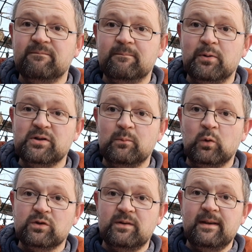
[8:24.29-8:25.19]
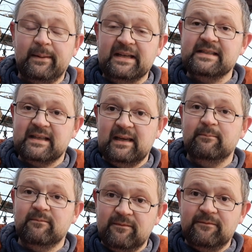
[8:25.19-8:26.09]
put some water in the base to keep
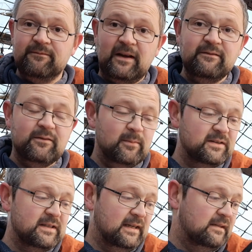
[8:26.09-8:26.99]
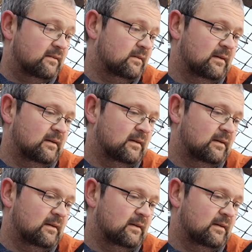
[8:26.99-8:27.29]
them fed from underneath.